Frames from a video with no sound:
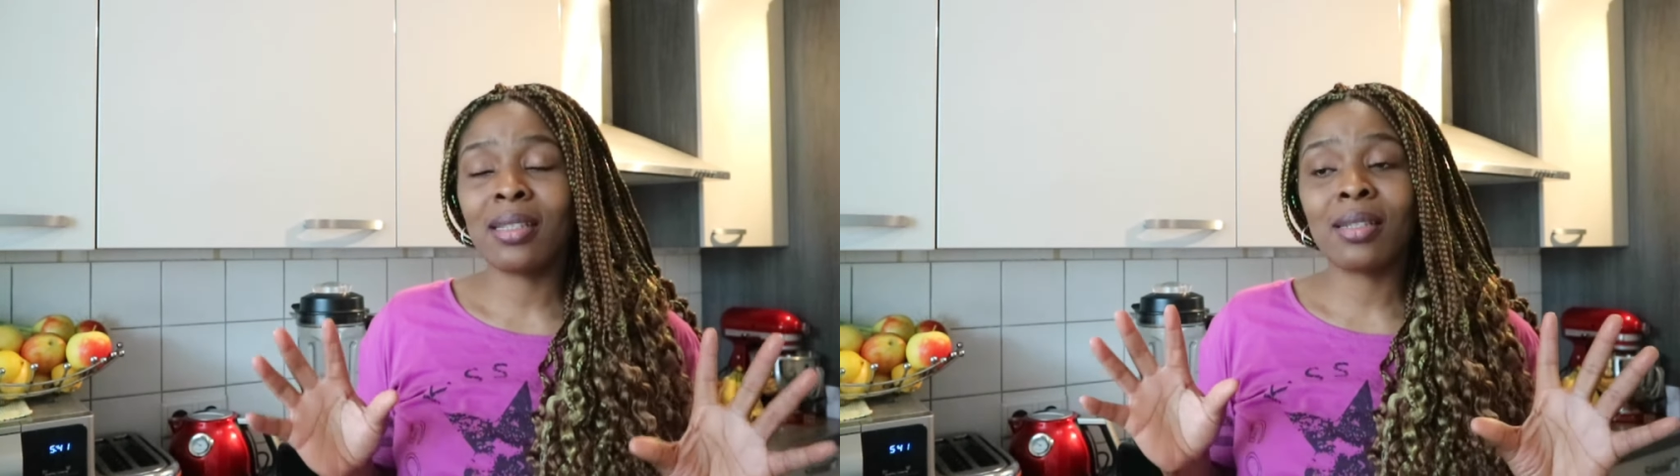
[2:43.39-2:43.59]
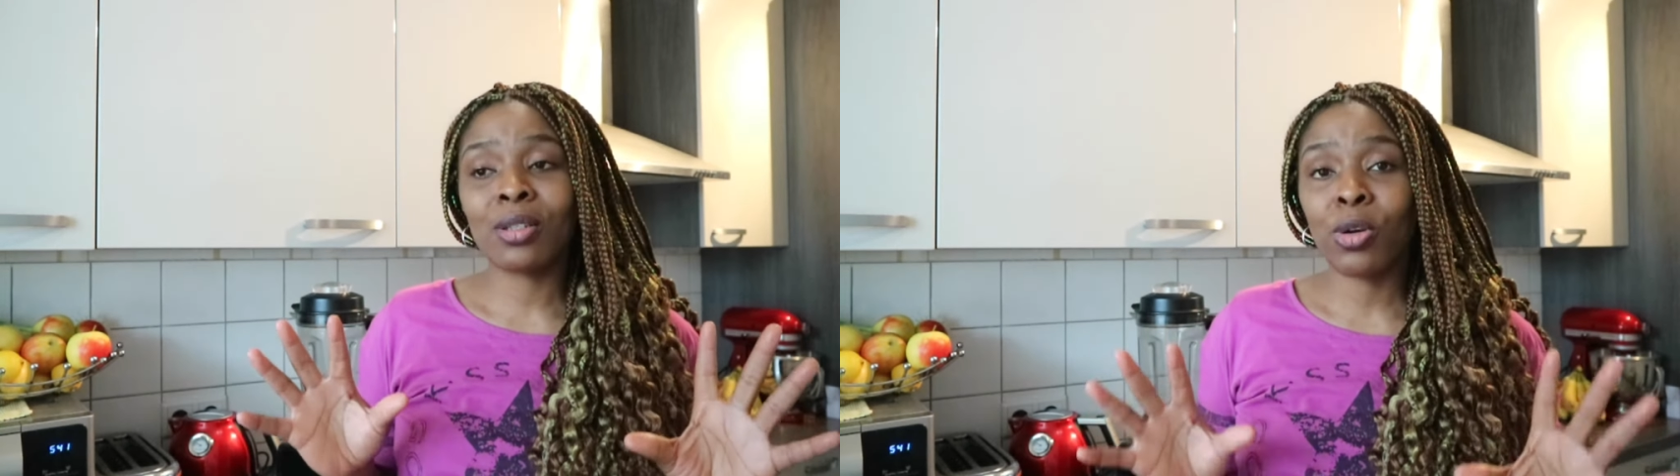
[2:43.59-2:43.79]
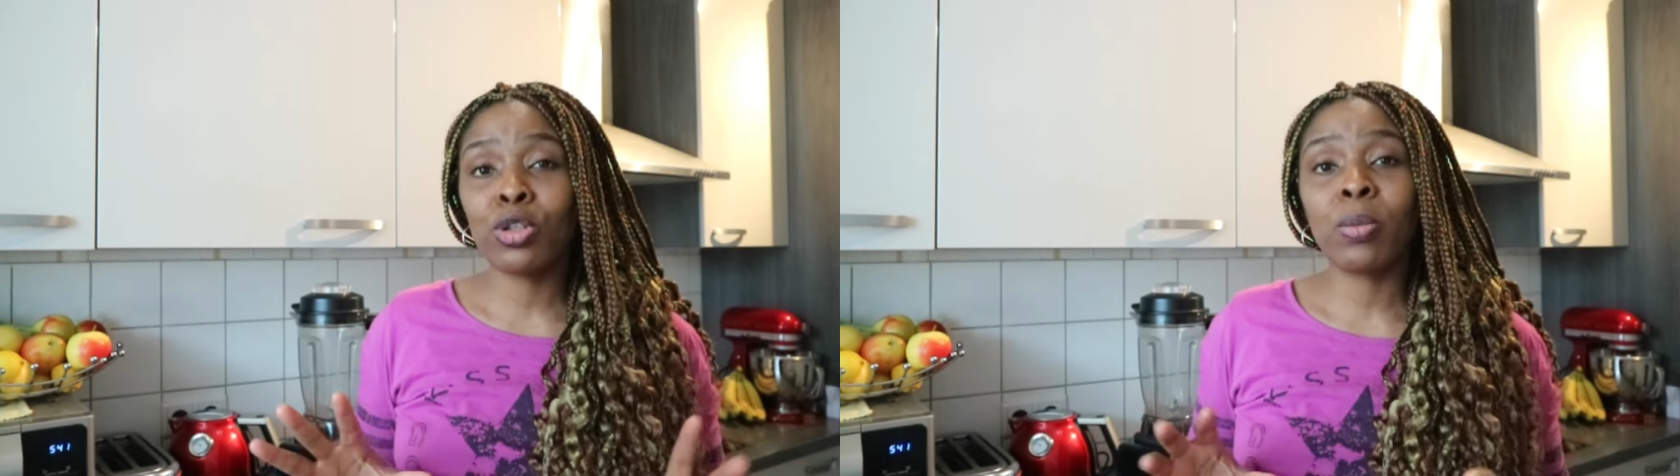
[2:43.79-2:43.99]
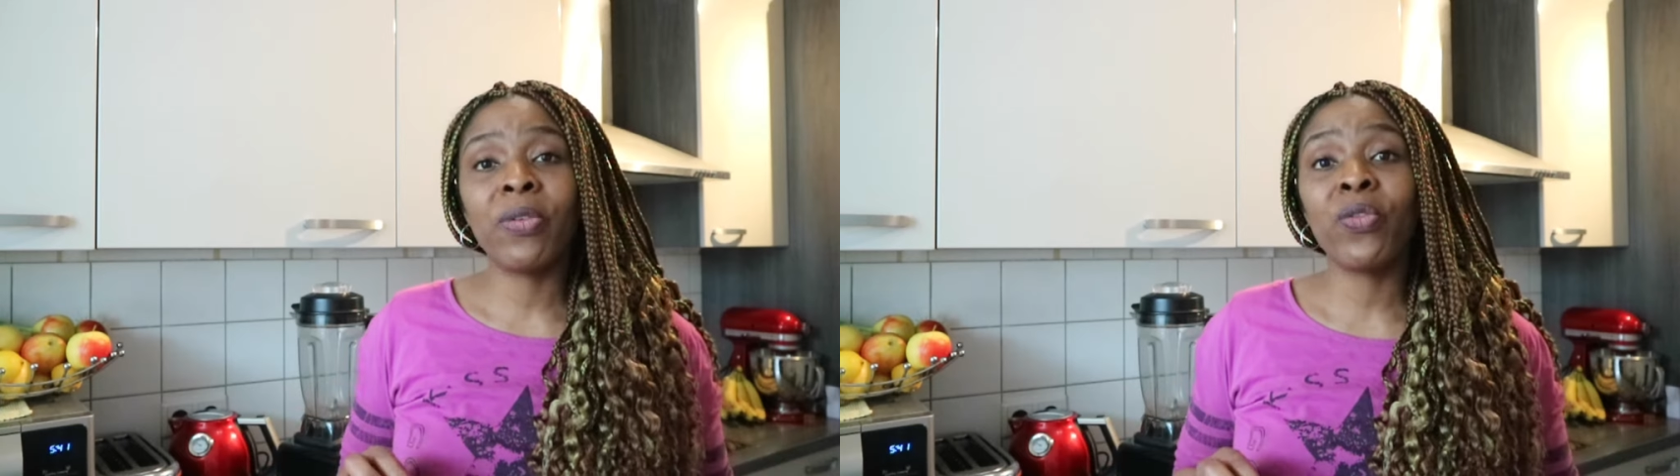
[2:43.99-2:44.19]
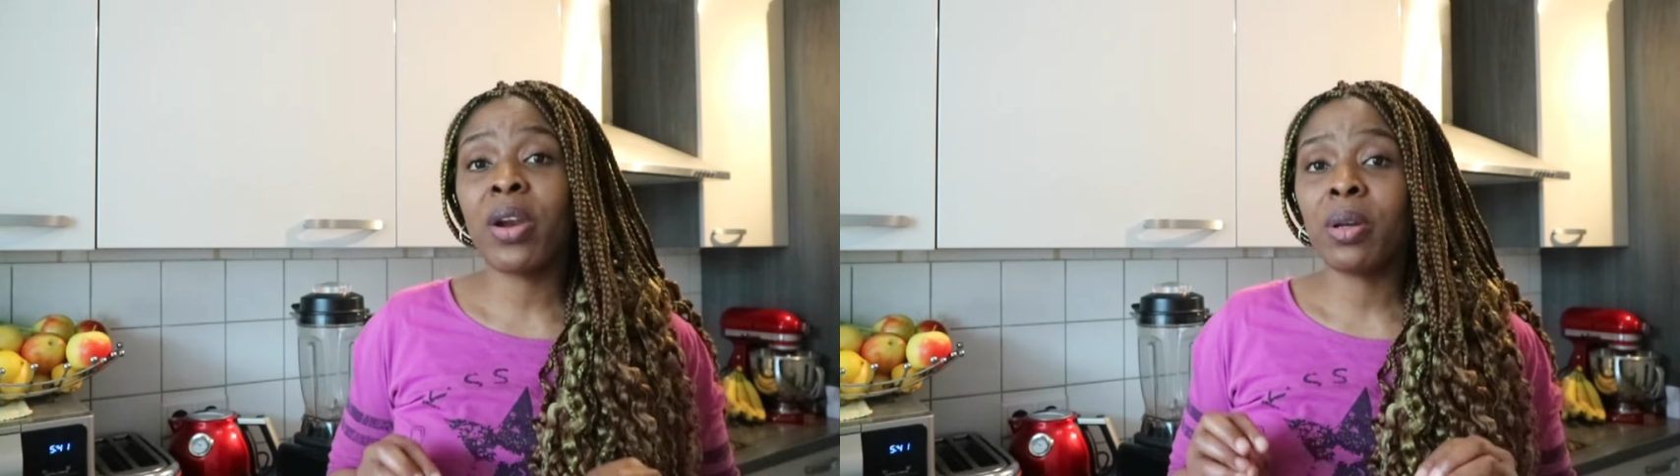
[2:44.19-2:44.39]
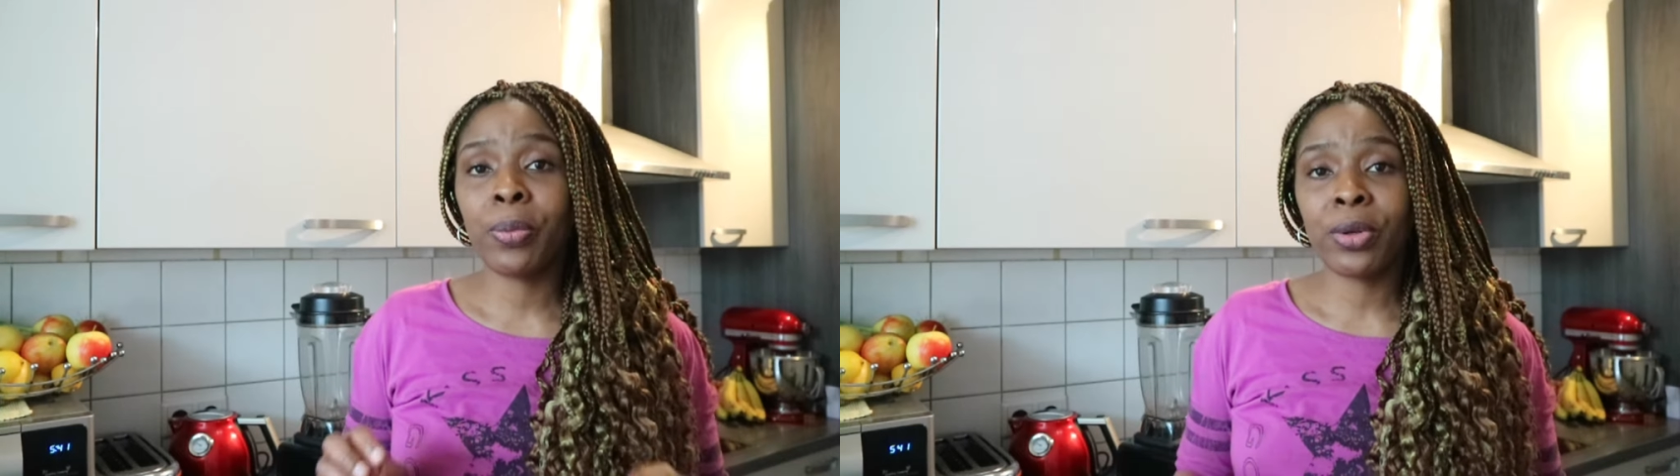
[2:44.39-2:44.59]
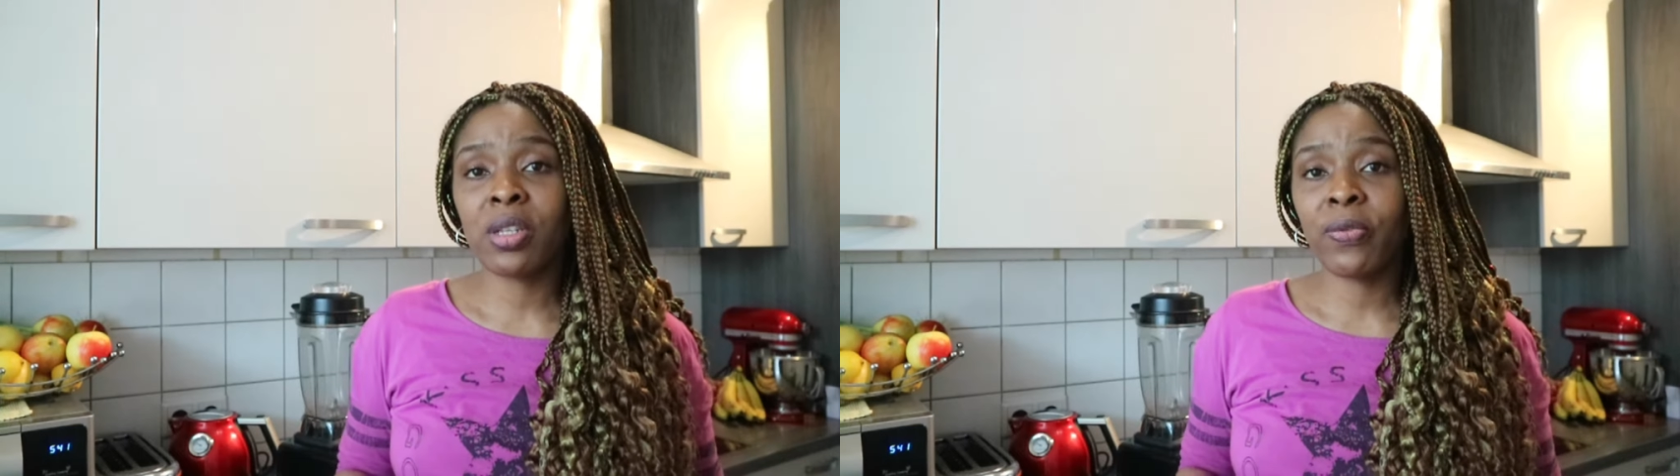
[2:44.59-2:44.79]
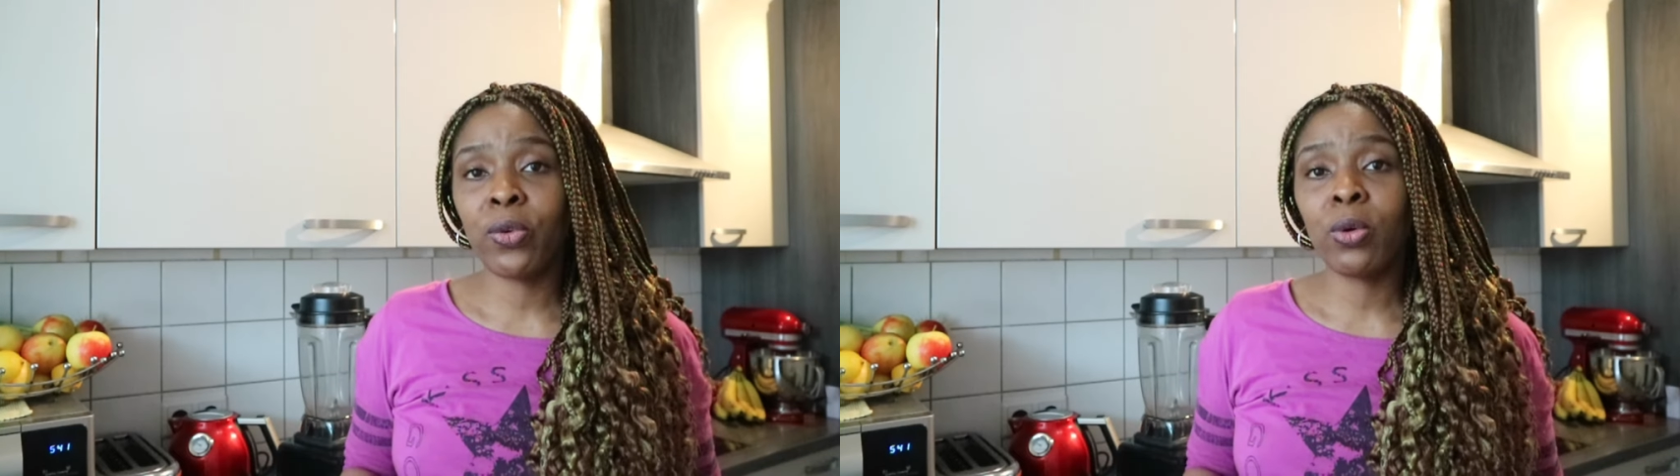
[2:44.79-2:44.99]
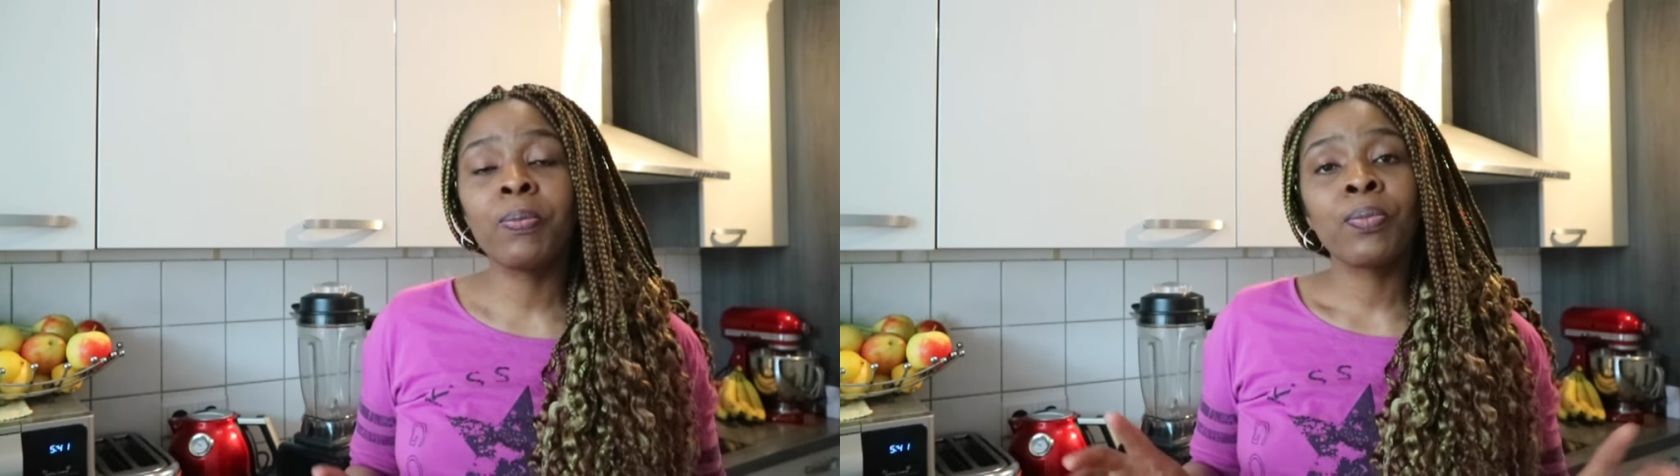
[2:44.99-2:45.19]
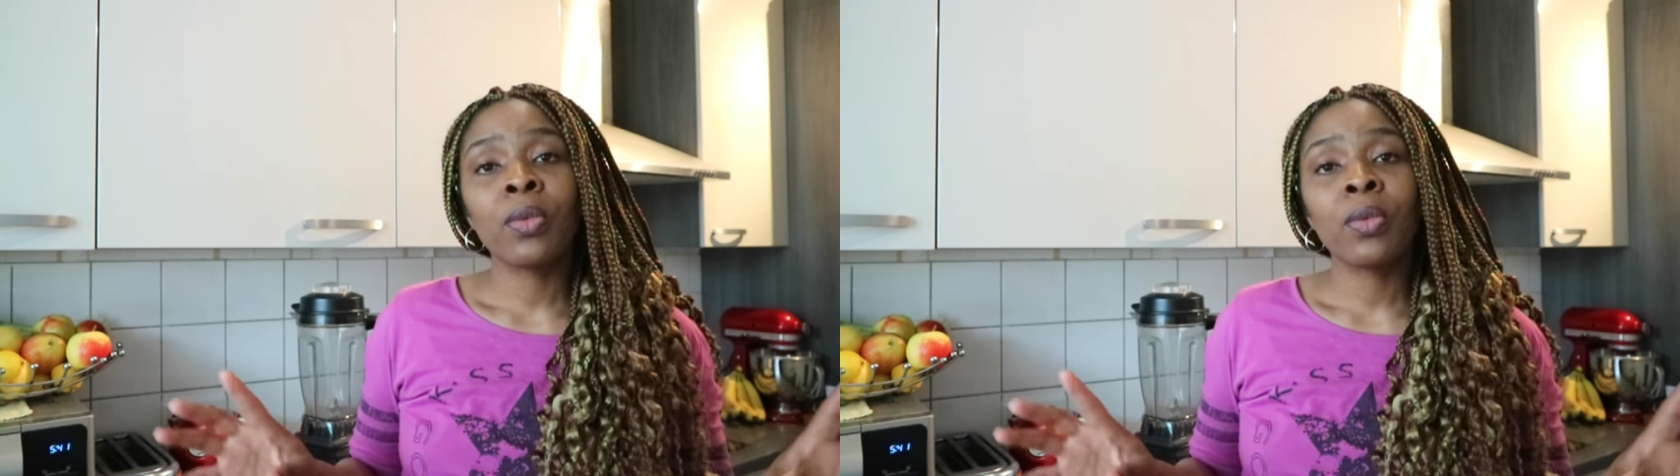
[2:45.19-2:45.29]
It's going to be very beautiful.